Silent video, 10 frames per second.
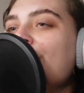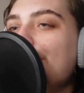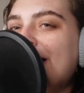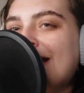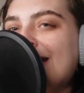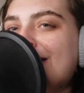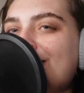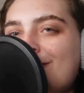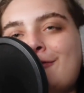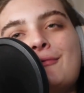begging
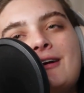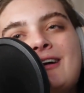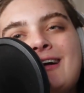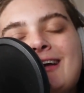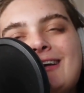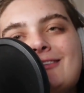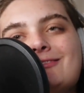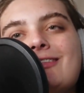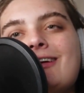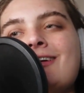for work again? Here's
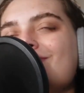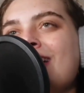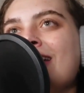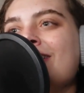the thing. I